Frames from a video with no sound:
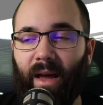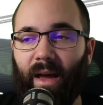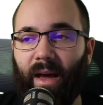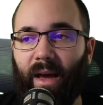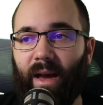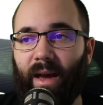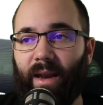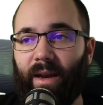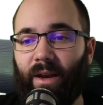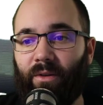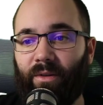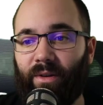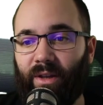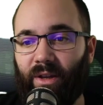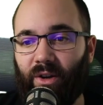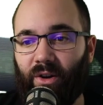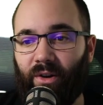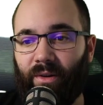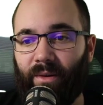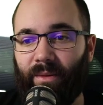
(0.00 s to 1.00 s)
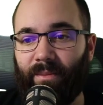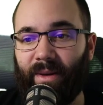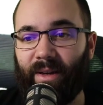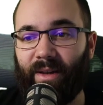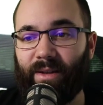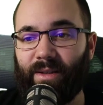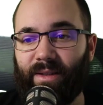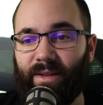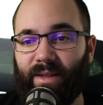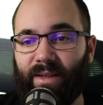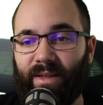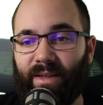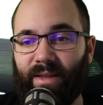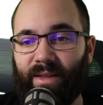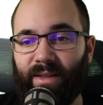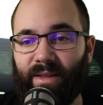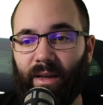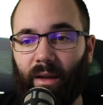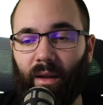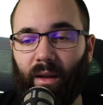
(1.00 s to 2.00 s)
Now here, because this
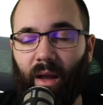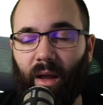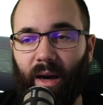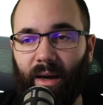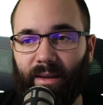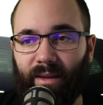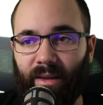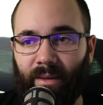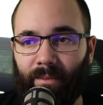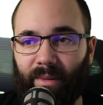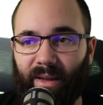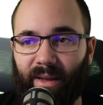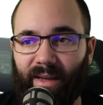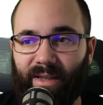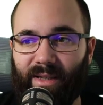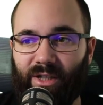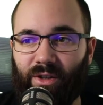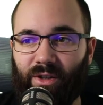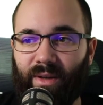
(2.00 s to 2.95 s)
is locked in place,